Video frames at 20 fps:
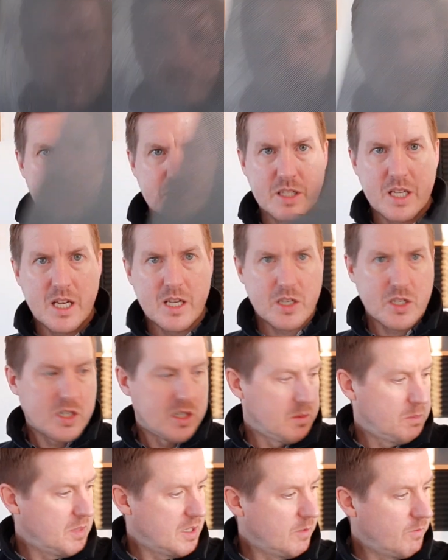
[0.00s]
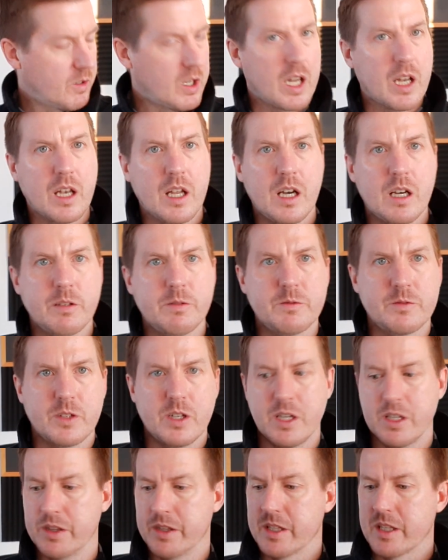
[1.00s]
protection bit of cloth
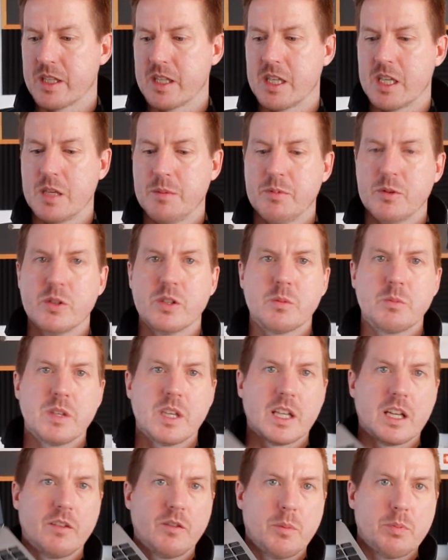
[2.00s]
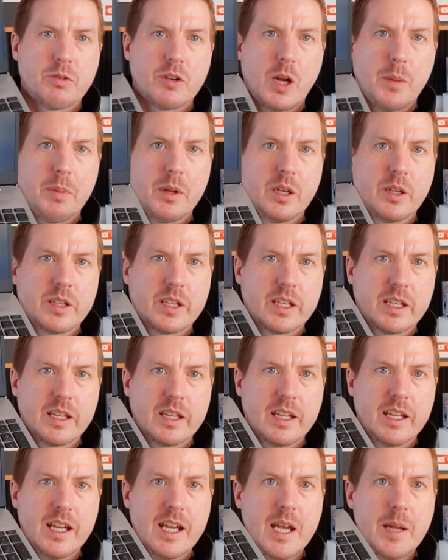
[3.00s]
on the keyboard and we can have a proper look at it
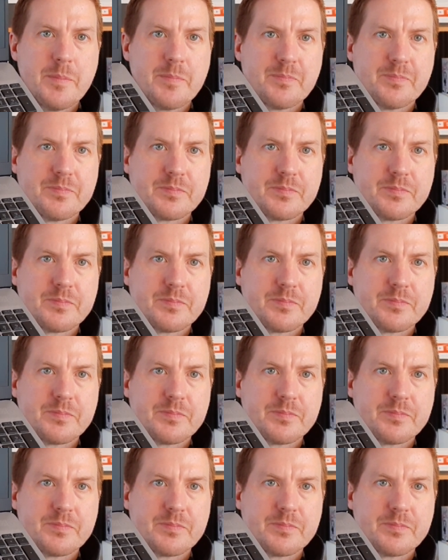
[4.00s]
there.